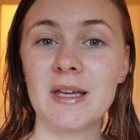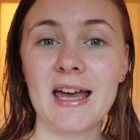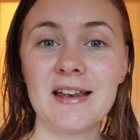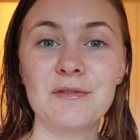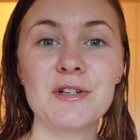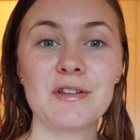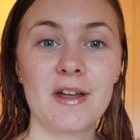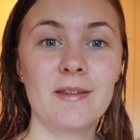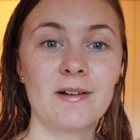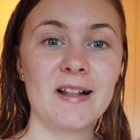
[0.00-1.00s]
We kind of just
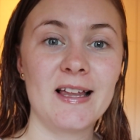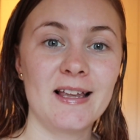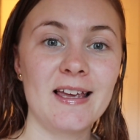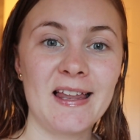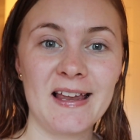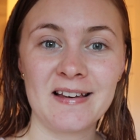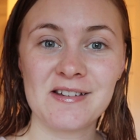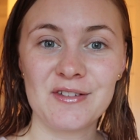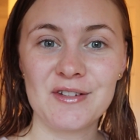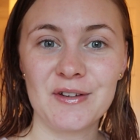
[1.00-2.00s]
got done cleaning, and I
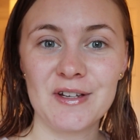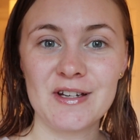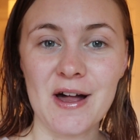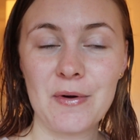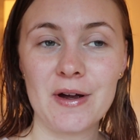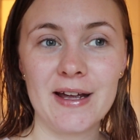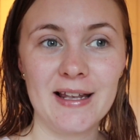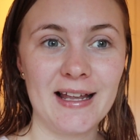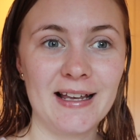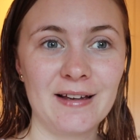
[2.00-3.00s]
just took a shower,
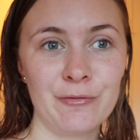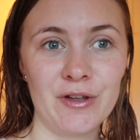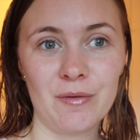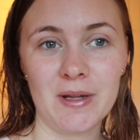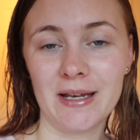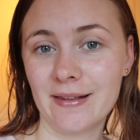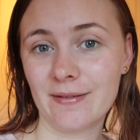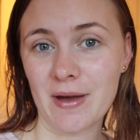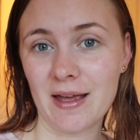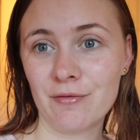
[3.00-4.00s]
and then in a few
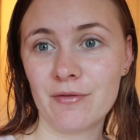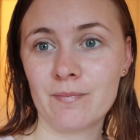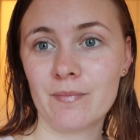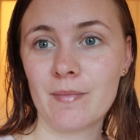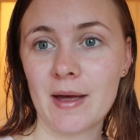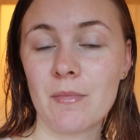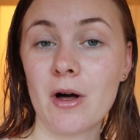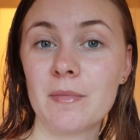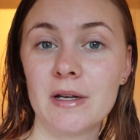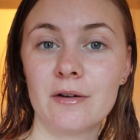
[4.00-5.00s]
minutes my
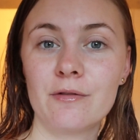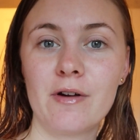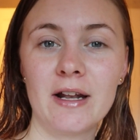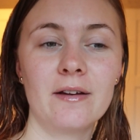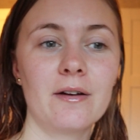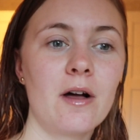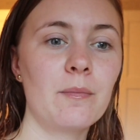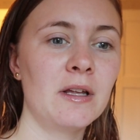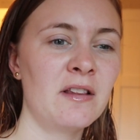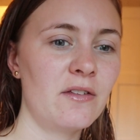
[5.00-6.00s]
mom and her friend are
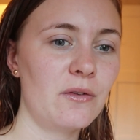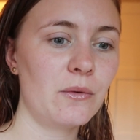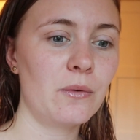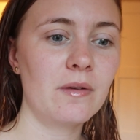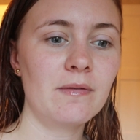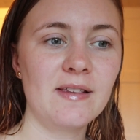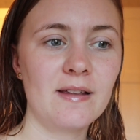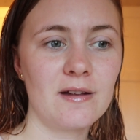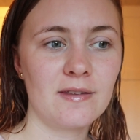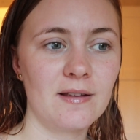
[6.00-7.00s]
coming to
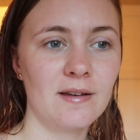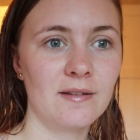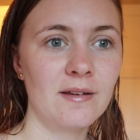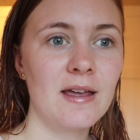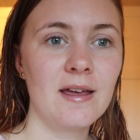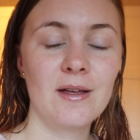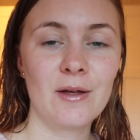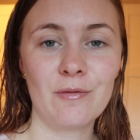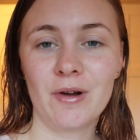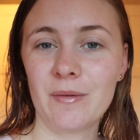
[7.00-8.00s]
visit us, and
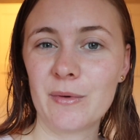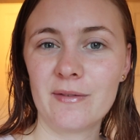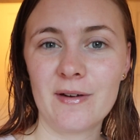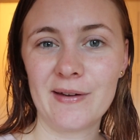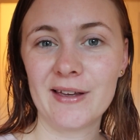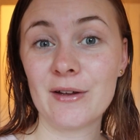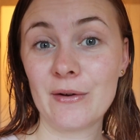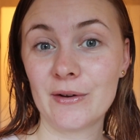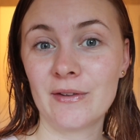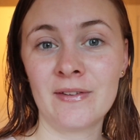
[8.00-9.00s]
her friend was very
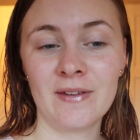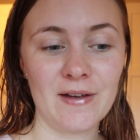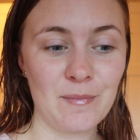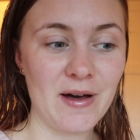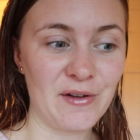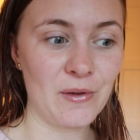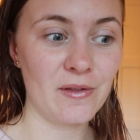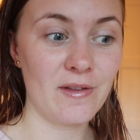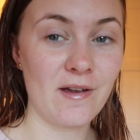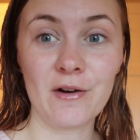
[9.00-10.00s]
curious about
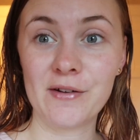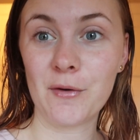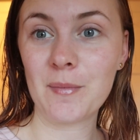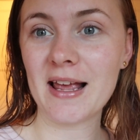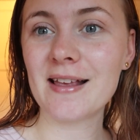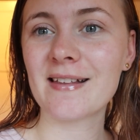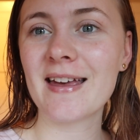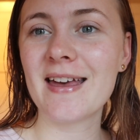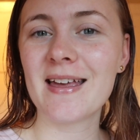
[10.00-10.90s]
our new place.